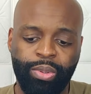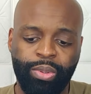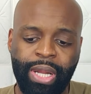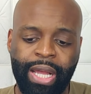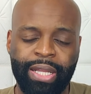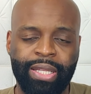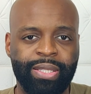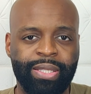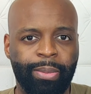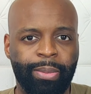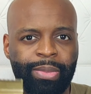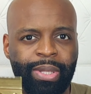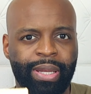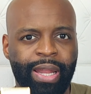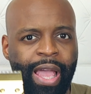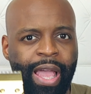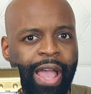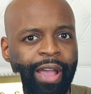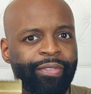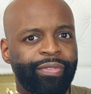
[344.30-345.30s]
like something
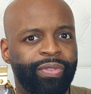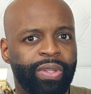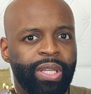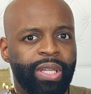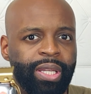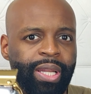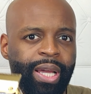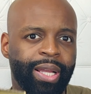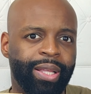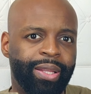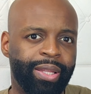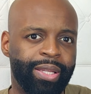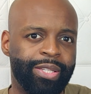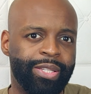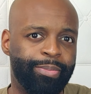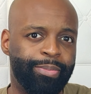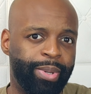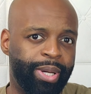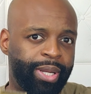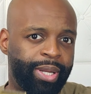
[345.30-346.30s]
hefty like
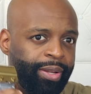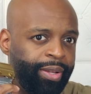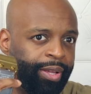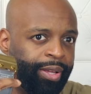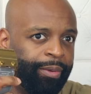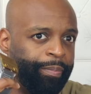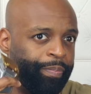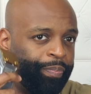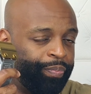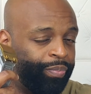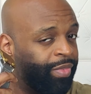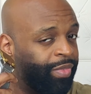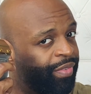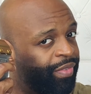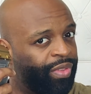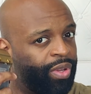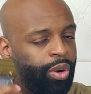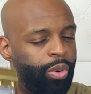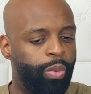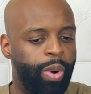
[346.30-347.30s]
this, but
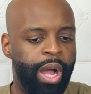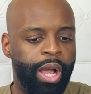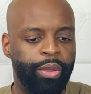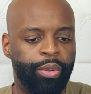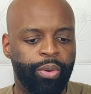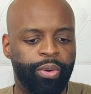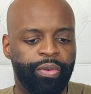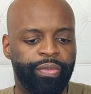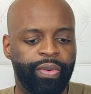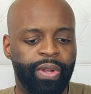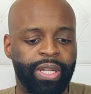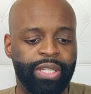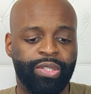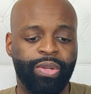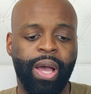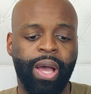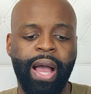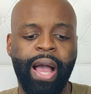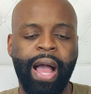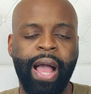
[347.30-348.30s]
after a while you'll feel it. So
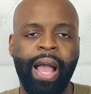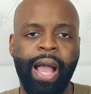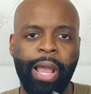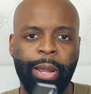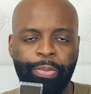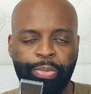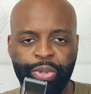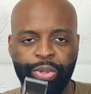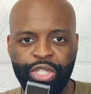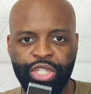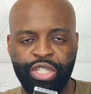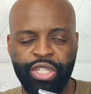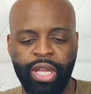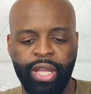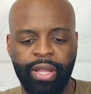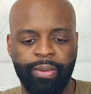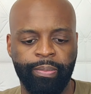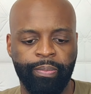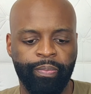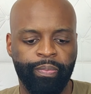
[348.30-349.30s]
I
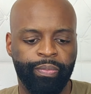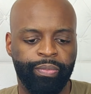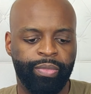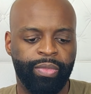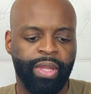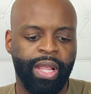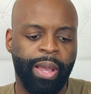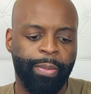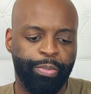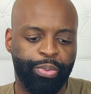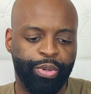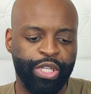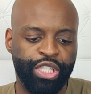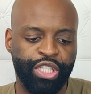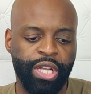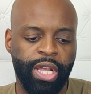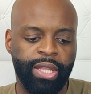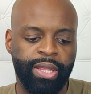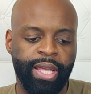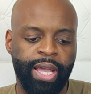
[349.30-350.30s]
appreciate
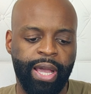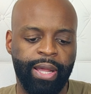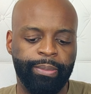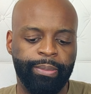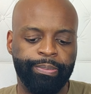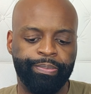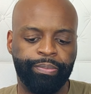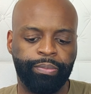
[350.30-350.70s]
that